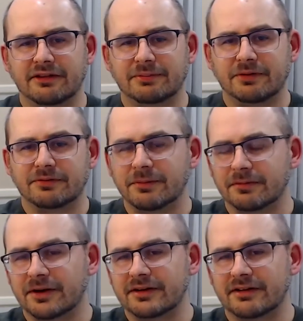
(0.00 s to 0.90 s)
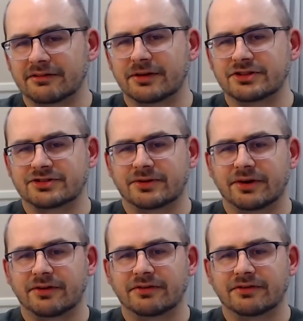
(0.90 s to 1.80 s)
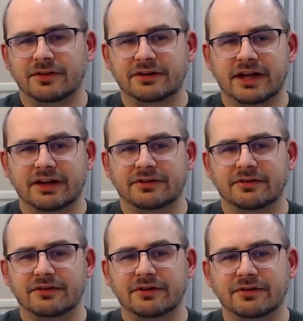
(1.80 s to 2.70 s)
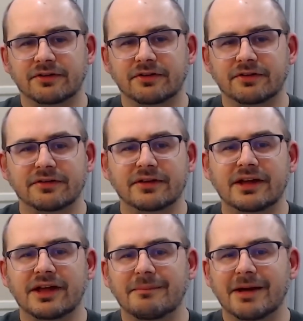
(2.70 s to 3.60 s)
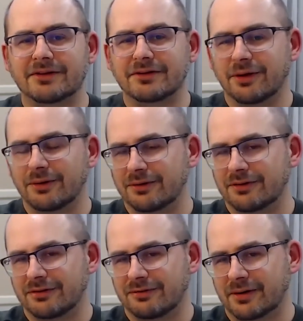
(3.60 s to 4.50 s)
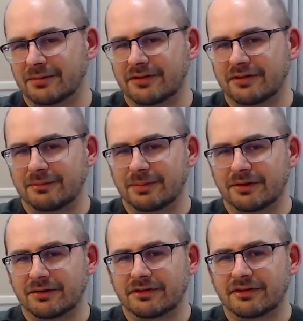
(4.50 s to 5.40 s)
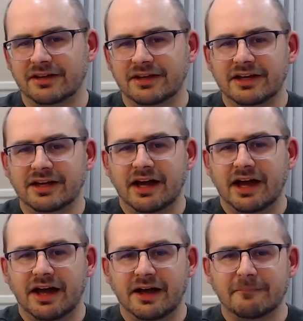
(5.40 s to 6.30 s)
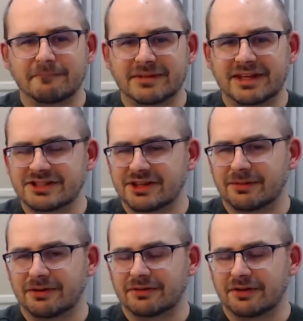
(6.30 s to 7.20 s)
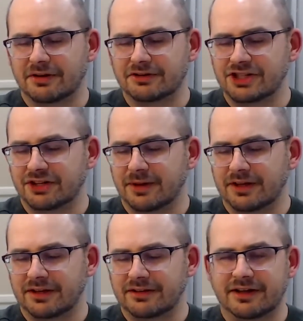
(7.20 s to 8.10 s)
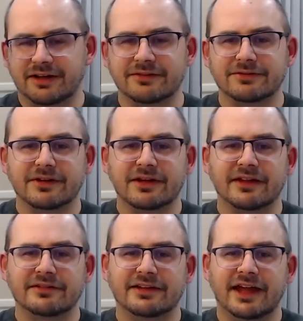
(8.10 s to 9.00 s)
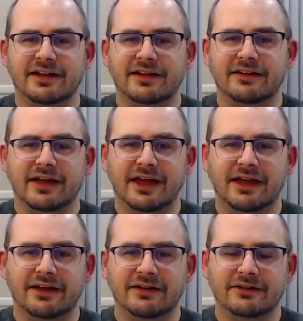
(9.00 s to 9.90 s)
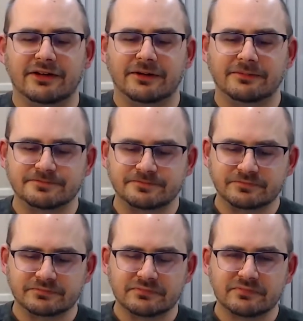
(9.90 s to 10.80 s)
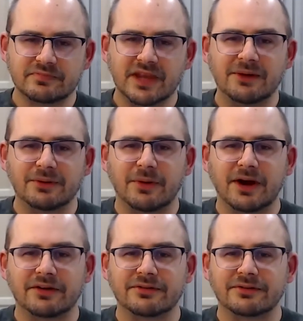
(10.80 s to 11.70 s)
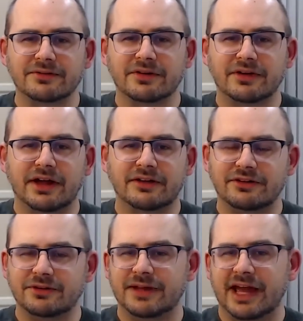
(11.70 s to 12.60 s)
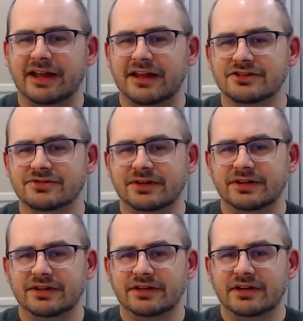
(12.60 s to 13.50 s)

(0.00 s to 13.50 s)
hospital, from the front desk registrars to the doctors and nurses, medical coders, the pharmacists, and the billers. Each of them are generating data and required to do data entry.